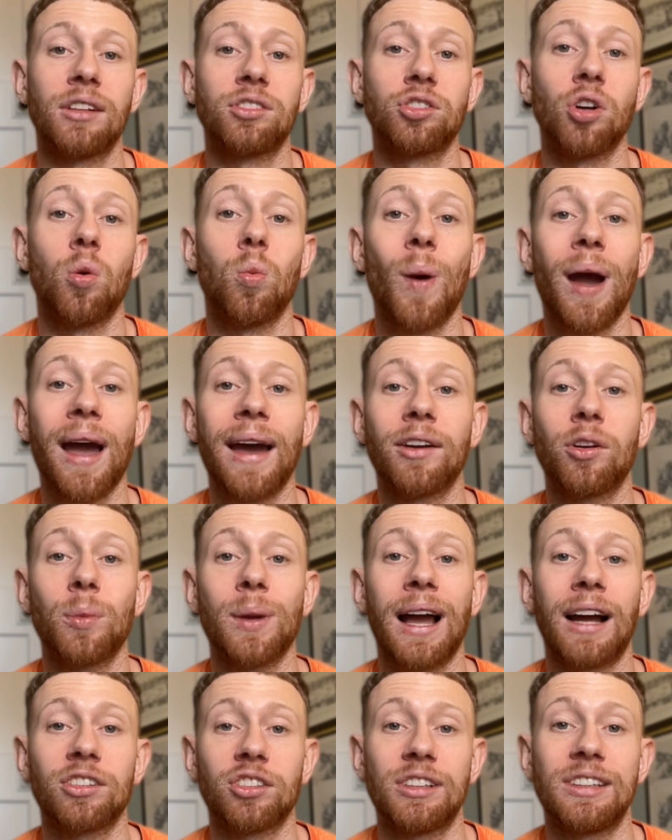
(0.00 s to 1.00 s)
so where do
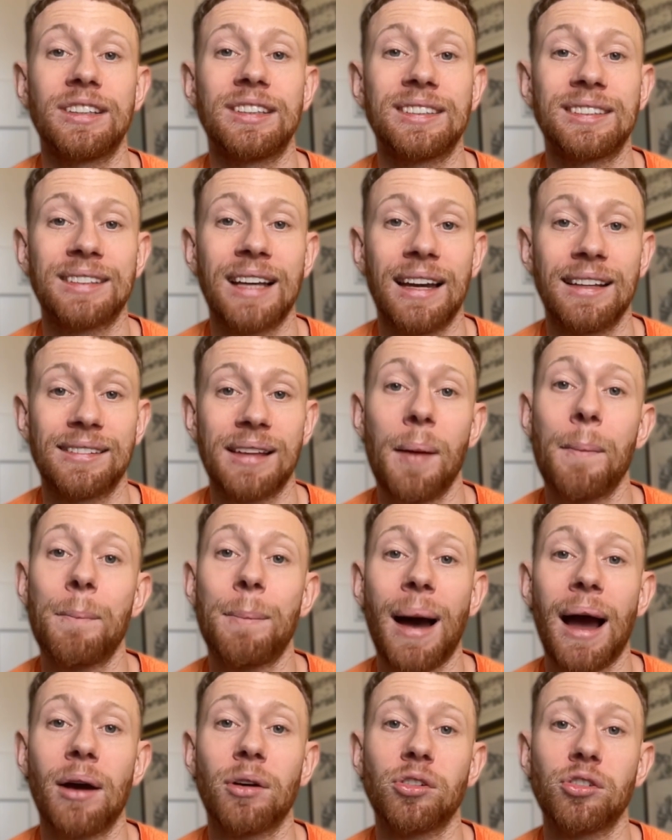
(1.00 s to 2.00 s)
we actually set a
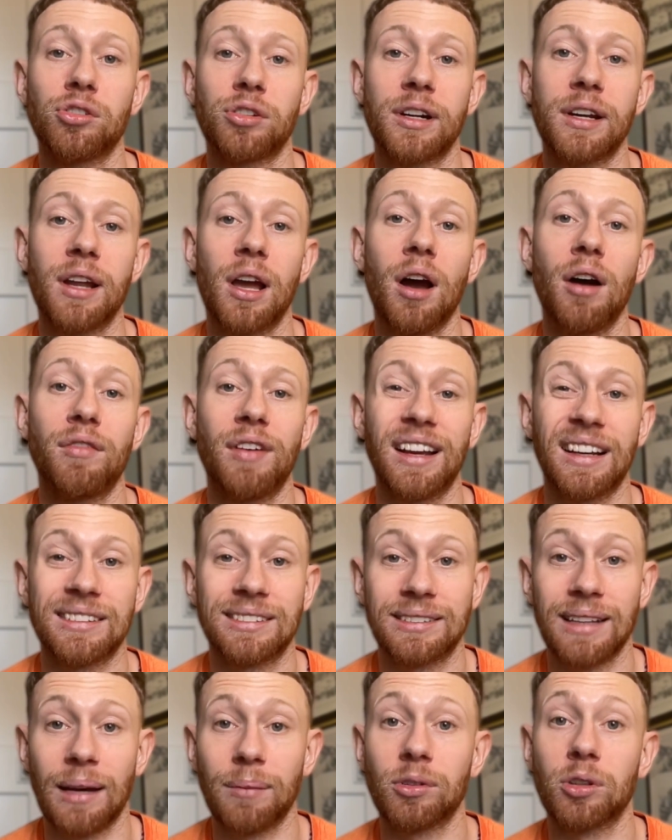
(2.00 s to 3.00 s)
boundary of
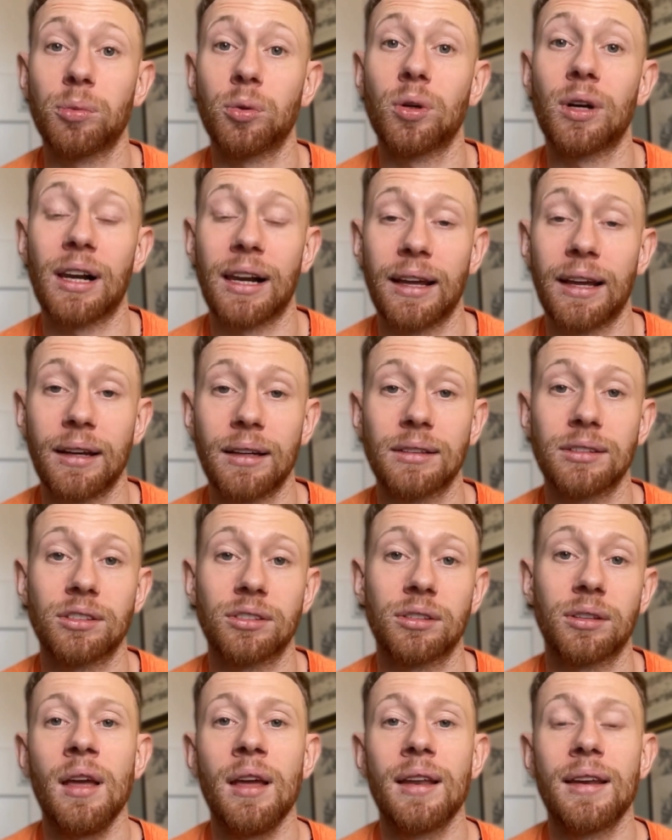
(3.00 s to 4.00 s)
acceptable clicks?